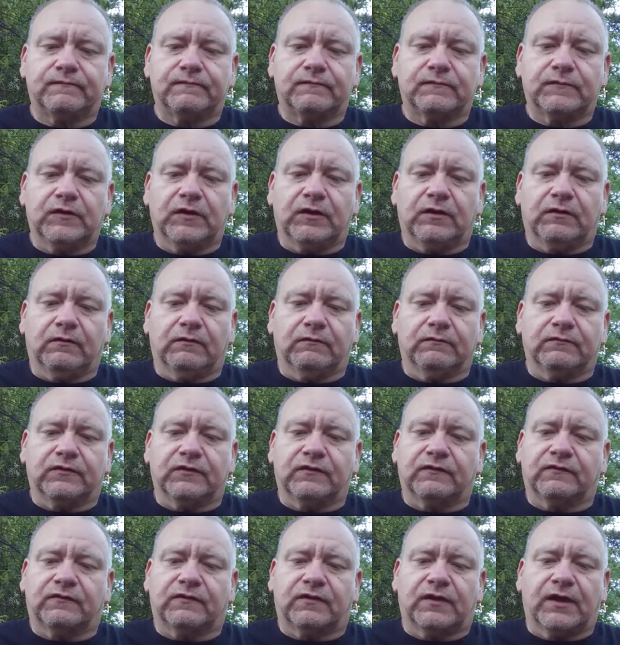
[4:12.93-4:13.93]

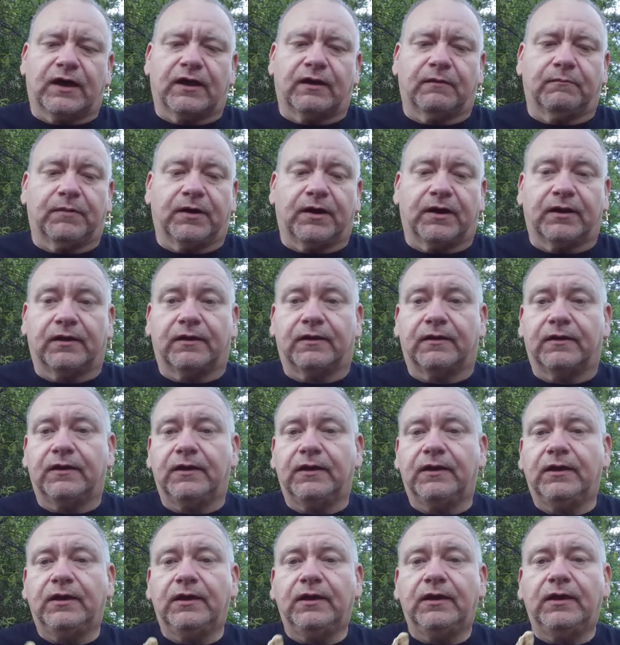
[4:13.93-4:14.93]
just thought about it.
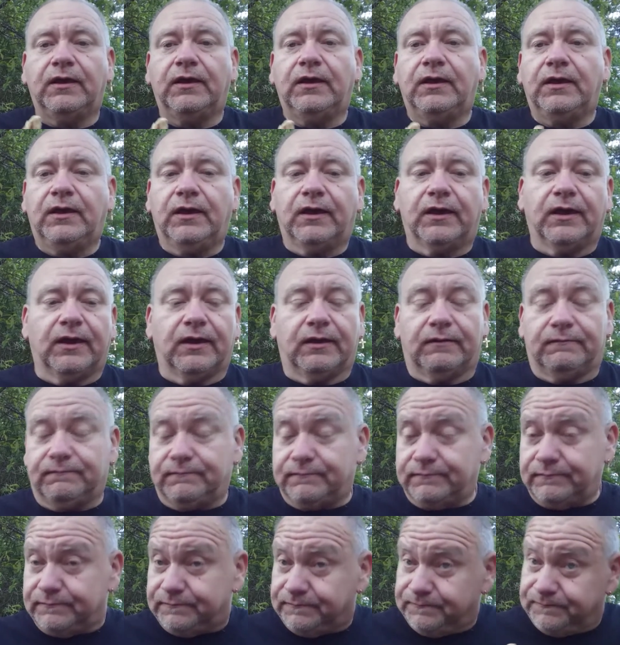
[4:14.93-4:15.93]
And
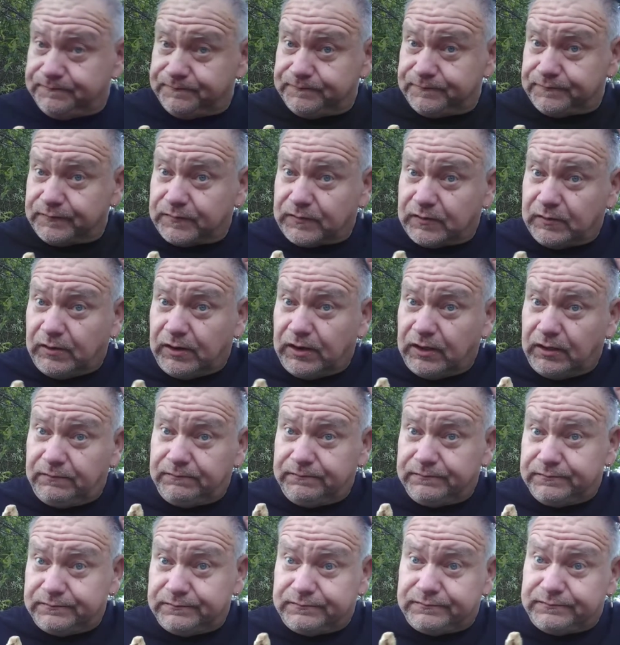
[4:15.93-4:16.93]
well,
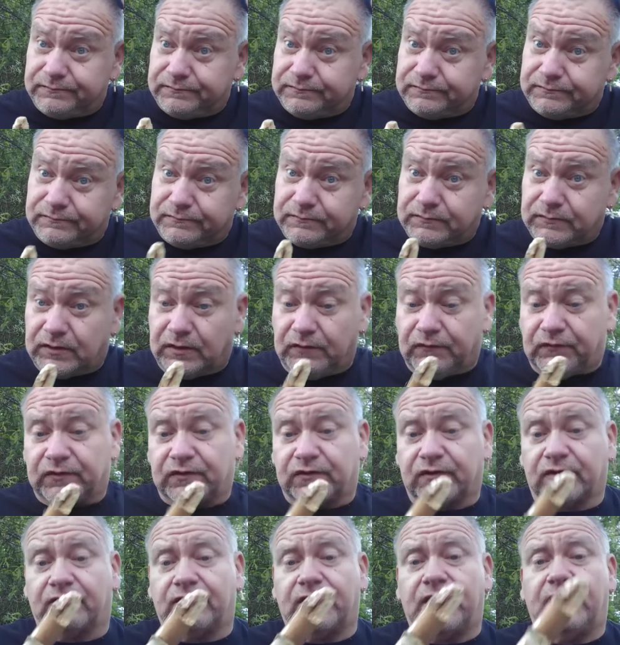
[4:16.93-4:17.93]
if
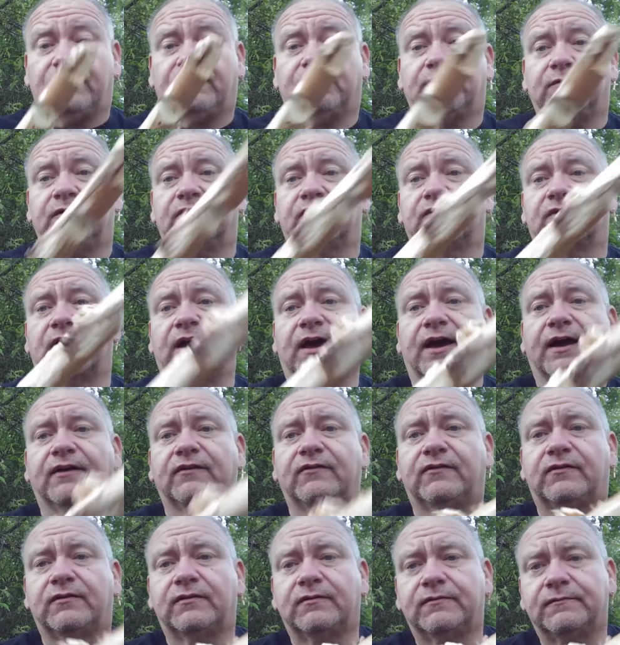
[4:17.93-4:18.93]
it's a craftsman's
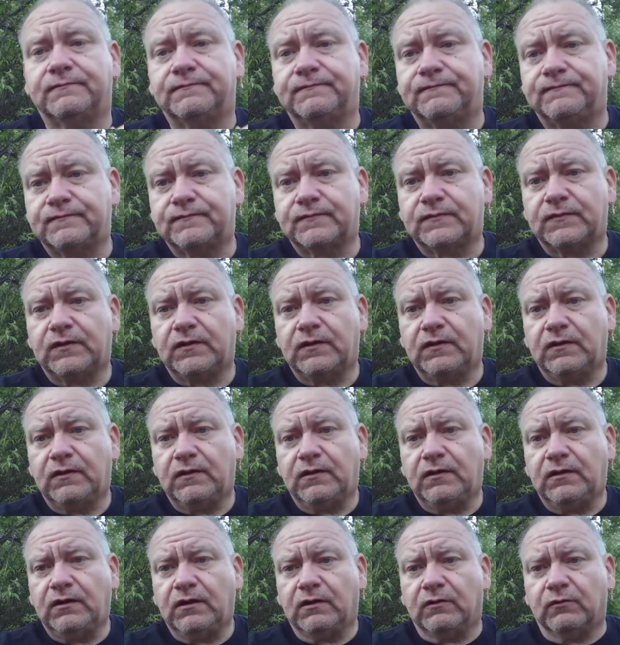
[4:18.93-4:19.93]
axe,
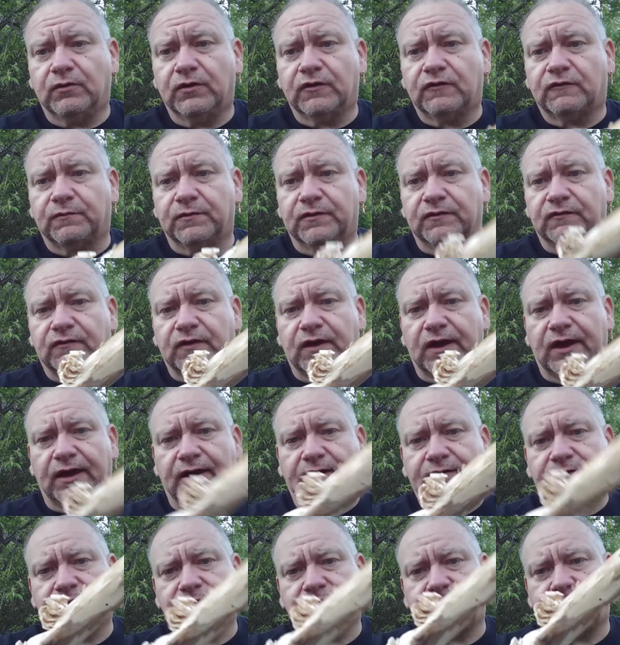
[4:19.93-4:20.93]
a woodsman's
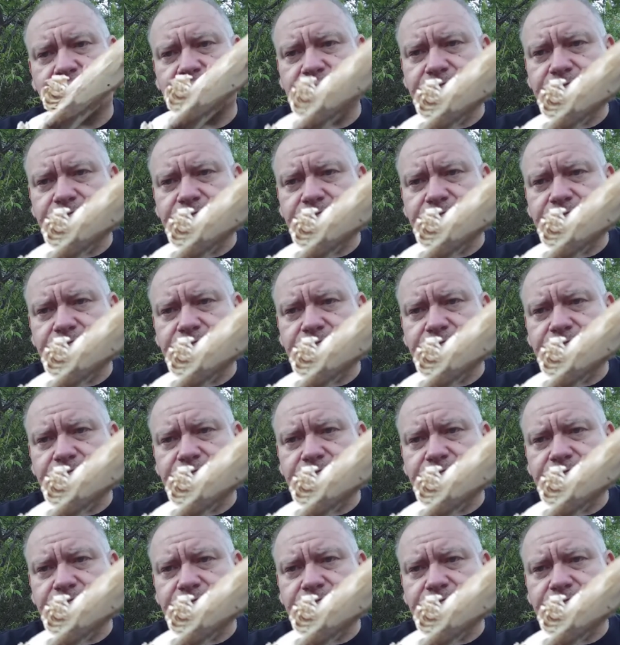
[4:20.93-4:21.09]
axe